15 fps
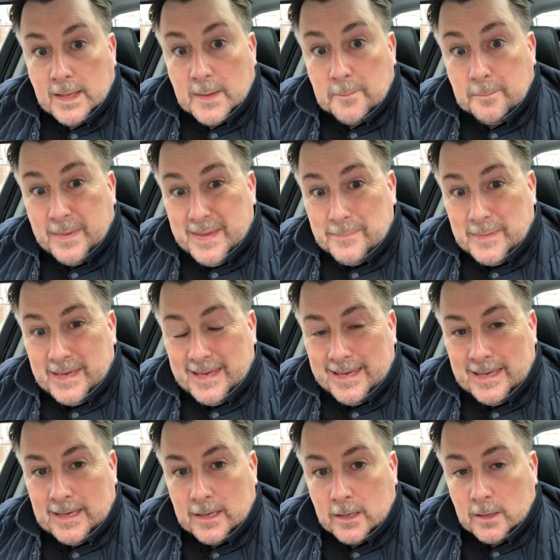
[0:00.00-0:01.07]

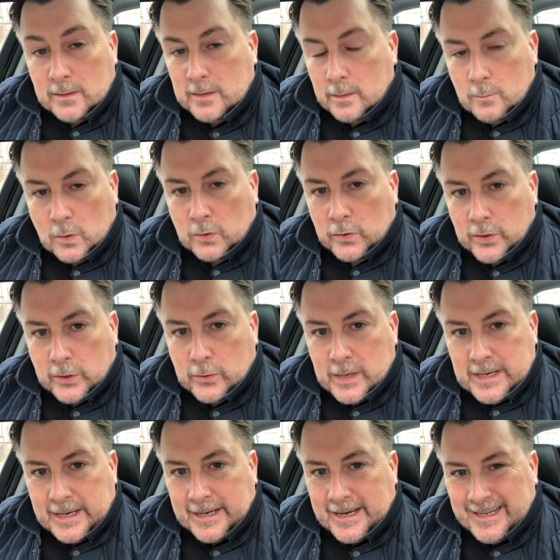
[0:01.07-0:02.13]
PPE. Now, I'm not going to go
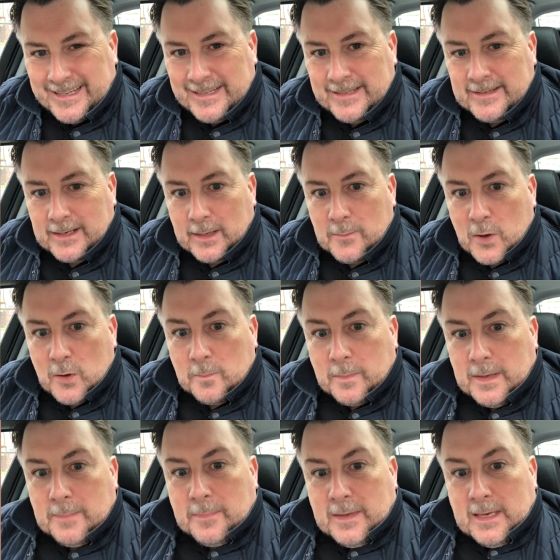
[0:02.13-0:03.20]
into great detail about
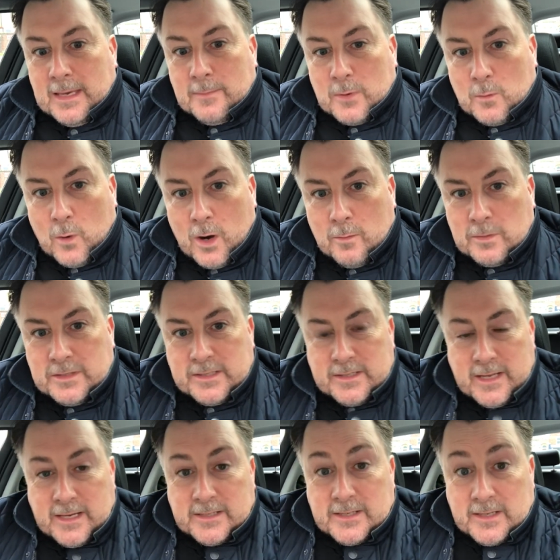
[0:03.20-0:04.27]
PPE, but what I would
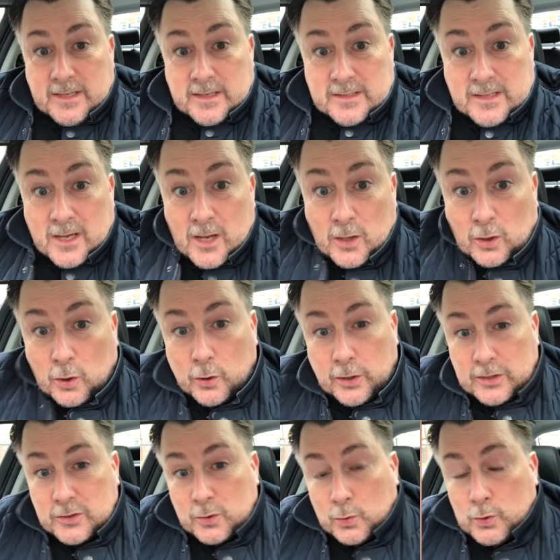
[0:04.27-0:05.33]
say to you is look at
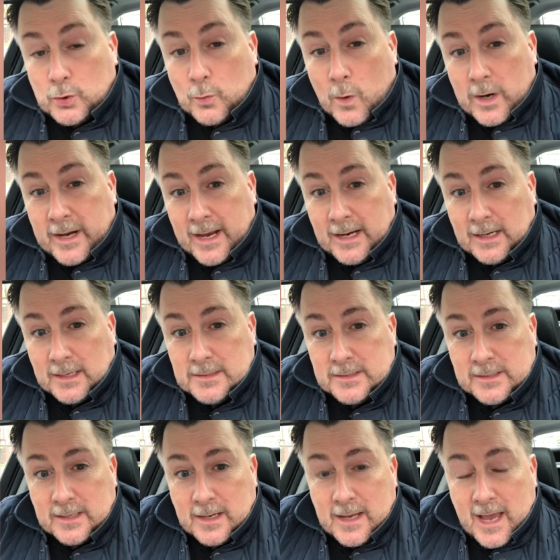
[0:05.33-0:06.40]
Social Work England's
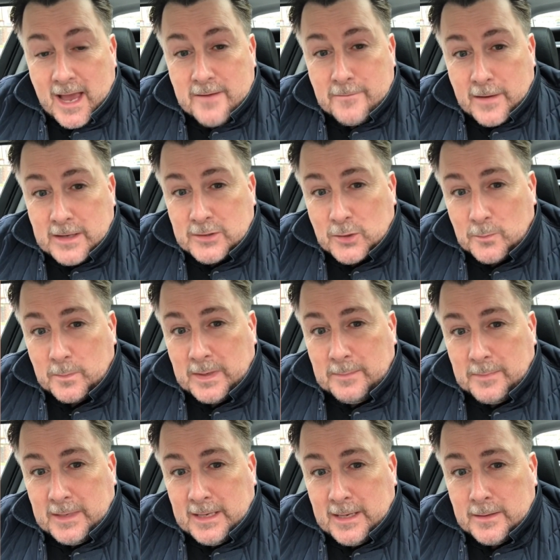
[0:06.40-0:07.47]
advice on
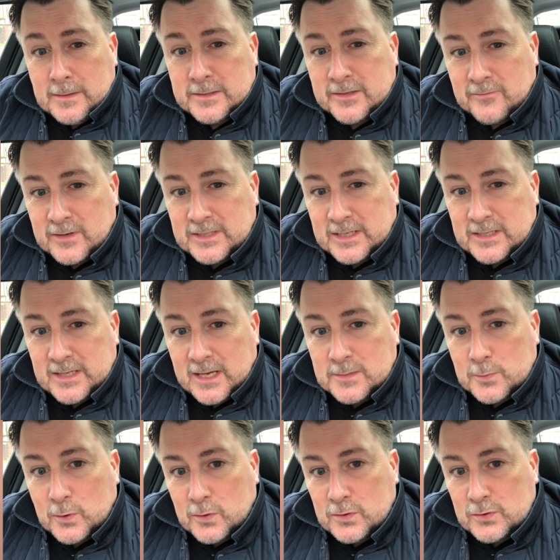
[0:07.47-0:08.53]
PPE, and there's a risk
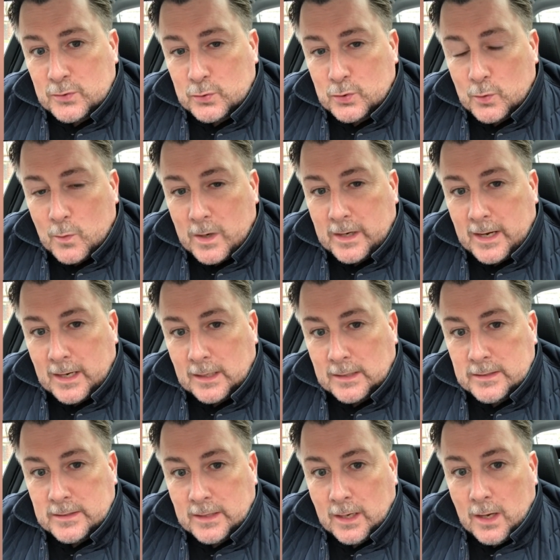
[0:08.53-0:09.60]
assessment on the Social Work England
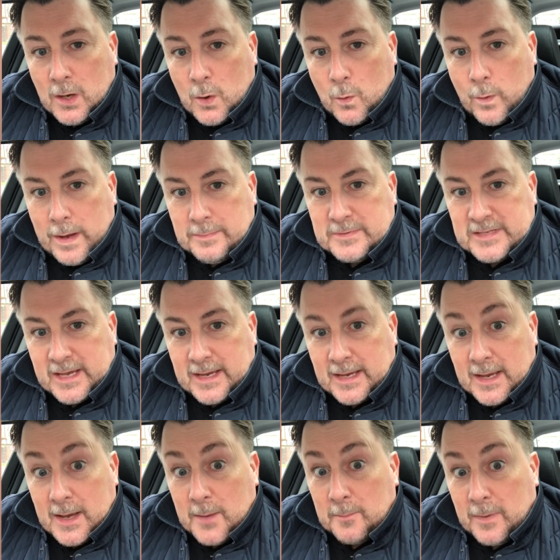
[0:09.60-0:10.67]
website.
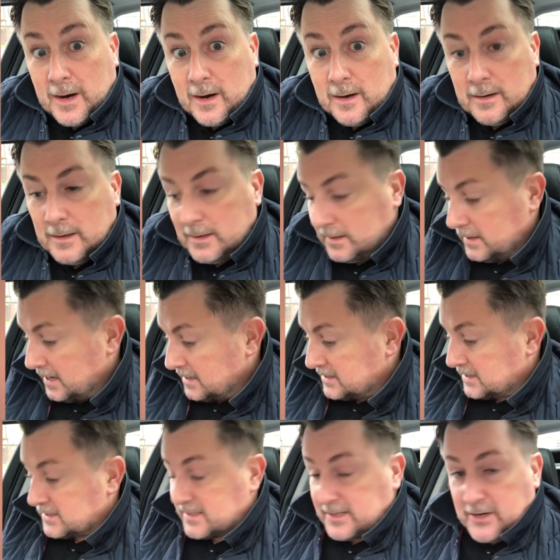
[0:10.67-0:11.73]
But there is
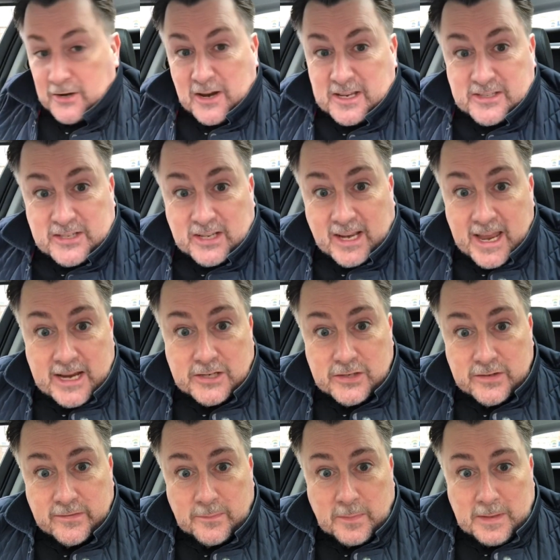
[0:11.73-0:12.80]
a great selection
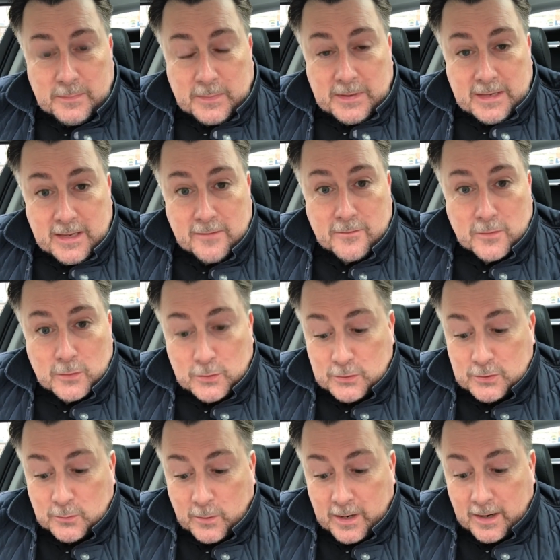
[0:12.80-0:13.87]
of PPE for you to
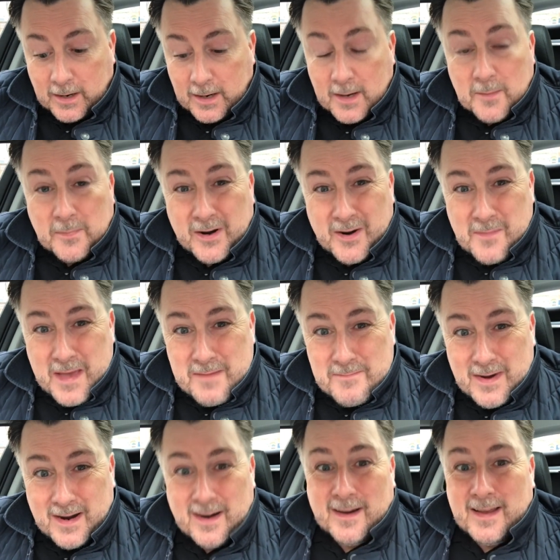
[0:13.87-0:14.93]
wear. But
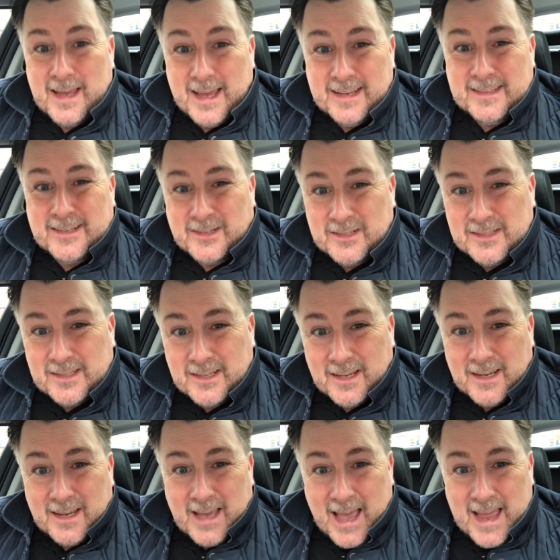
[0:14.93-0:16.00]
remember, it does
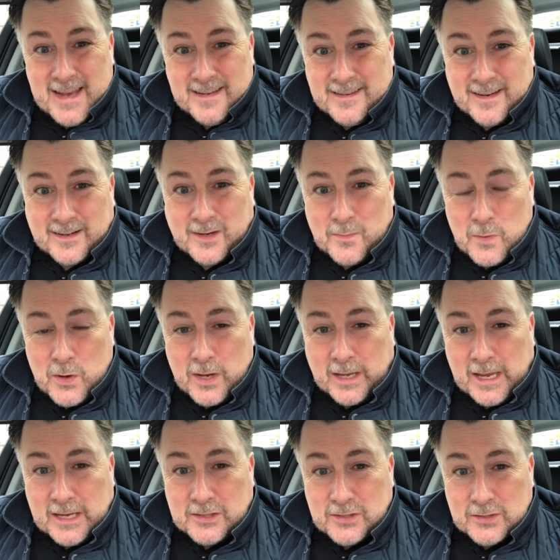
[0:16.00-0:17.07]
hinder
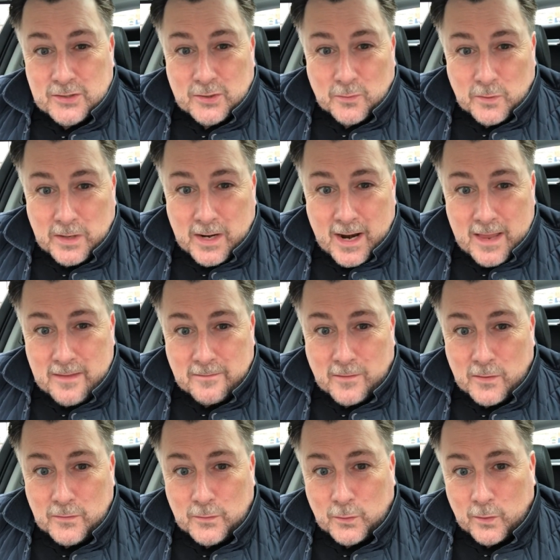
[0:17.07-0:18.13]
communication. So when you're at the
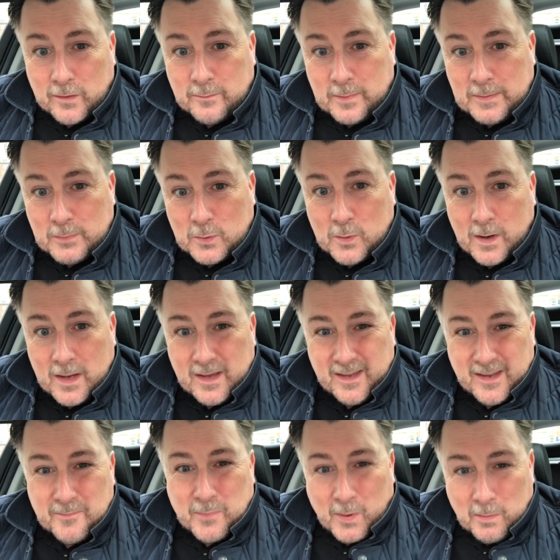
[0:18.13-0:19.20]
front door of people, you
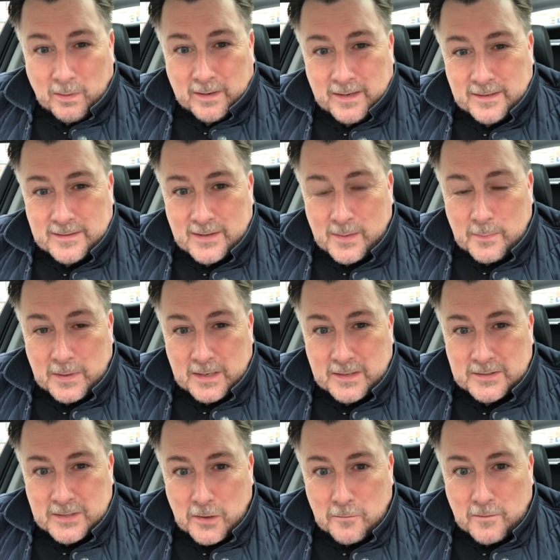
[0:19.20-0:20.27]
probably need to repeat
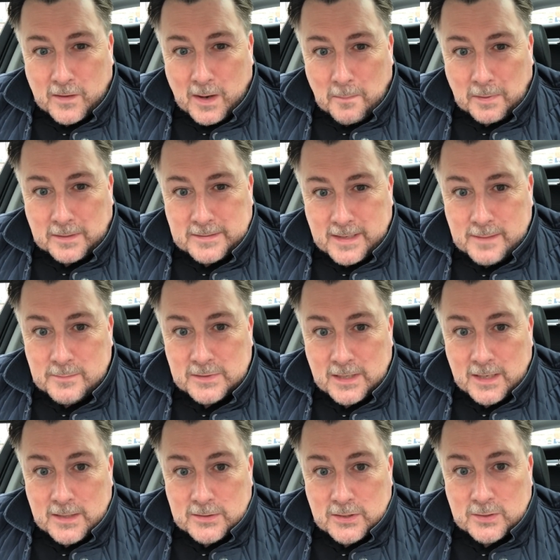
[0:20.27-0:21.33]
yourself a couple of times
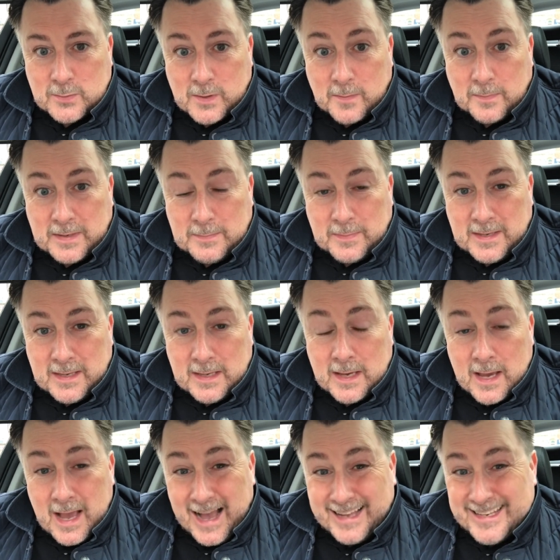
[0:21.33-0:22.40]
just for your PPE.
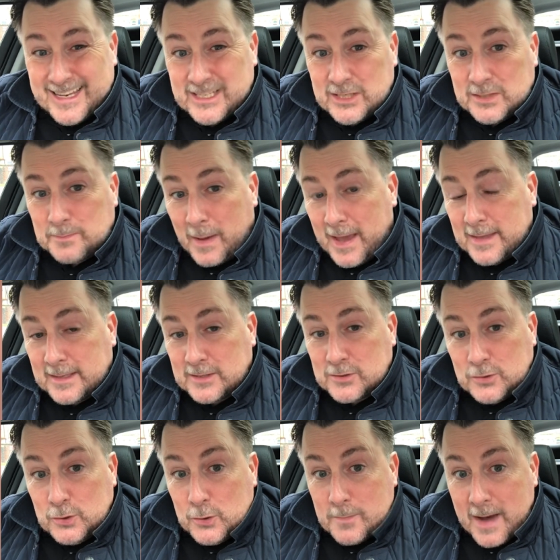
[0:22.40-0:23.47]
I did just buy these
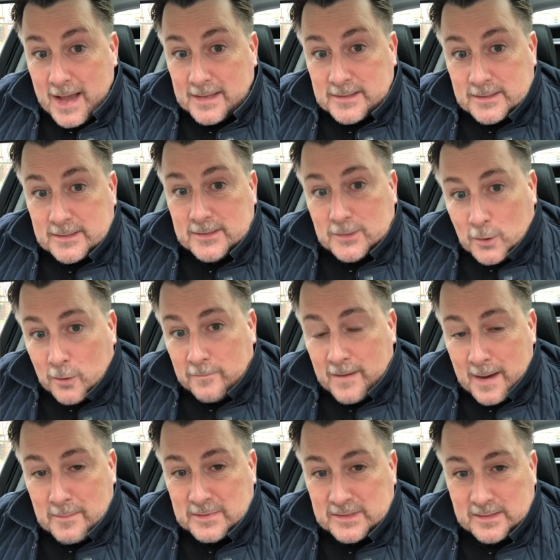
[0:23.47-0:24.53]
new masks off
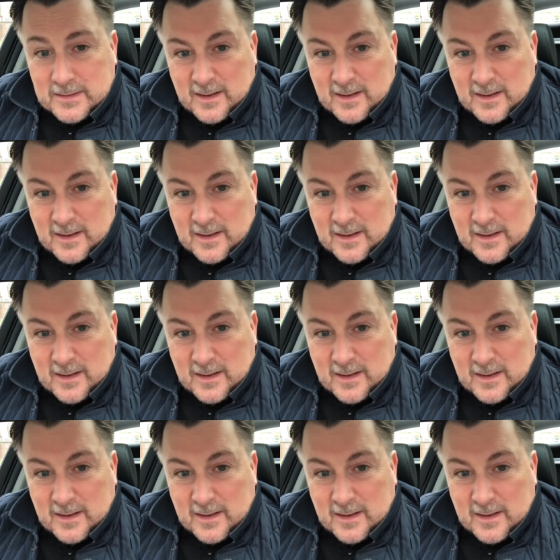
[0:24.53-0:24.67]
Amazon.